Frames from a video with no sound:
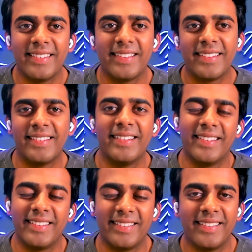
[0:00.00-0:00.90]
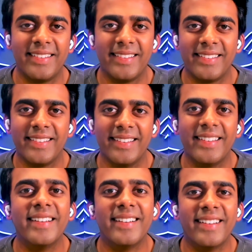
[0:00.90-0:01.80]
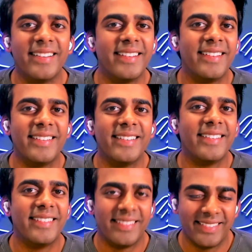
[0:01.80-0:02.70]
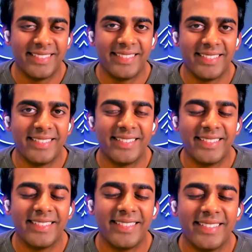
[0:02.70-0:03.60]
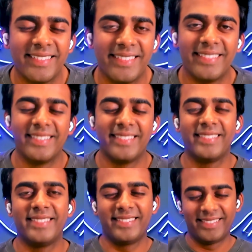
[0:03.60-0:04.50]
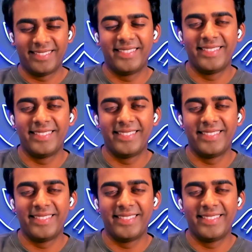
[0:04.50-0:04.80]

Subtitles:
The person shown says nothing.